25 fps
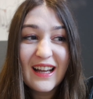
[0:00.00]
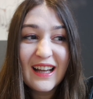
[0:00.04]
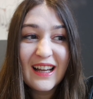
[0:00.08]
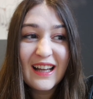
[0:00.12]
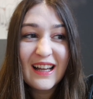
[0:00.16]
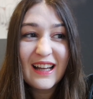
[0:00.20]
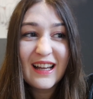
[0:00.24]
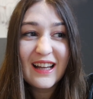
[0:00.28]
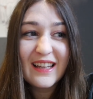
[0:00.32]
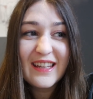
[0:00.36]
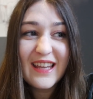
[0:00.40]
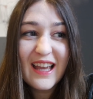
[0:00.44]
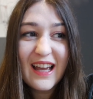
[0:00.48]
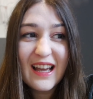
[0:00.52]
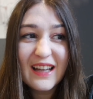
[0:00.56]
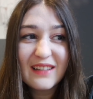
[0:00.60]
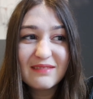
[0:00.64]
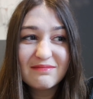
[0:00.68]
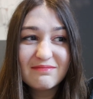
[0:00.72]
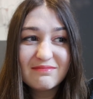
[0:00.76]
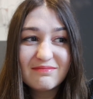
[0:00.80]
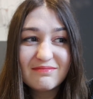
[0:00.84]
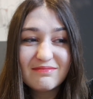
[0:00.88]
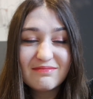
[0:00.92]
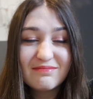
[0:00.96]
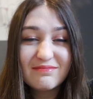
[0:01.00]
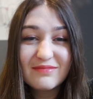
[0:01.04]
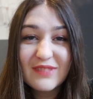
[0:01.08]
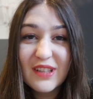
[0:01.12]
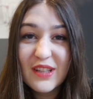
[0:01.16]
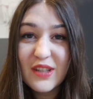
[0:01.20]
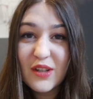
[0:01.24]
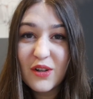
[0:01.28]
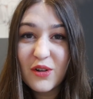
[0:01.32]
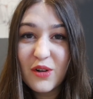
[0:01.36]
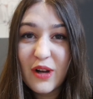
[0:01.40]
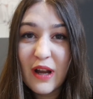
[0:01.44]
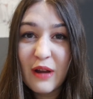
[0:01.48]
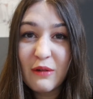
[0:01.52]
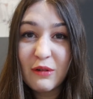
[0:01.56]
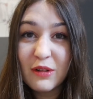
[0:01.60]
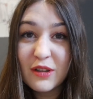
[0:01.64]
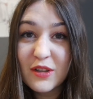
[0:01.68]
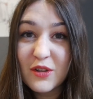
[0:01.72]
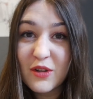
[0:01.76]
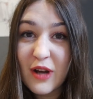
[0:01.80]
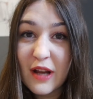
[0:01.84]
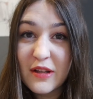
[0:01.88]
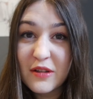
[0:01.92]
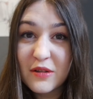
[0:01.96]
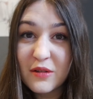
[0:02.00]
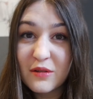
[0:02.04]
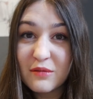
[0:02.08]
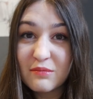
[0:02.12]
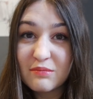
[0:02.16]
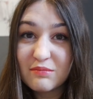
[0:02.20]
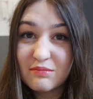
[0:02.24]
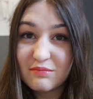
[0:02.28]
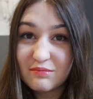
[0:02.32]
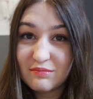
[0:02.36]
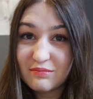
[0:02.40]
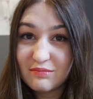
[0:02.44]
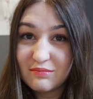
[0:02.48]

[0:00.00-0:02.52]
Yeah, so I will try to